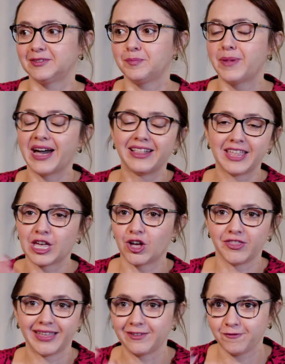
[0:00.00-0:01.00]
piling
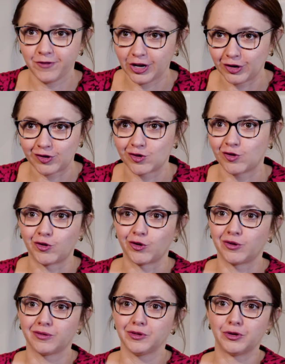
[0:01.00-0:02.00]
on that fear
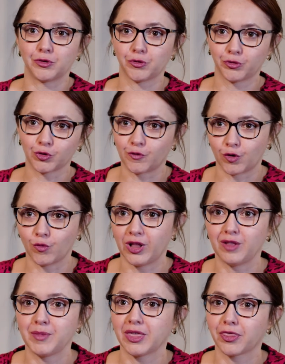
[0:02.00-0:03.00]
or those
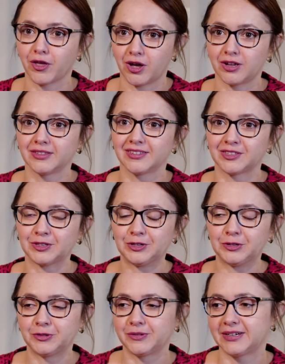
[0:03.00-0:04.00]
overwhelming thoughts.
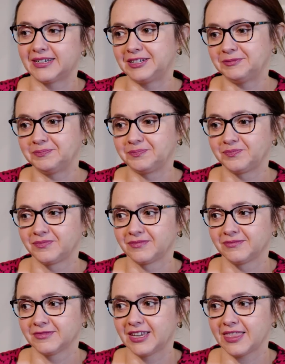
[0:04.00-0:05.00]
So
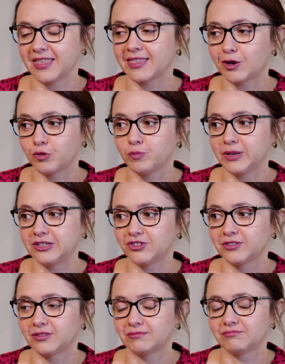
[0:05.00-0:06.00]
I think that would be
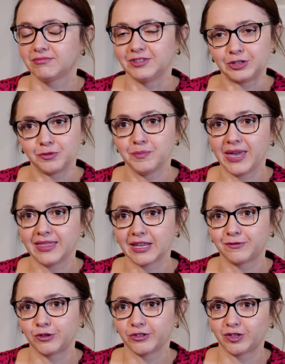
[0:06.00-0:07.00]
just make
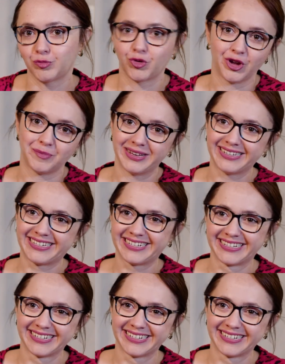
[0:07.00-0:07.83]
that first appointment.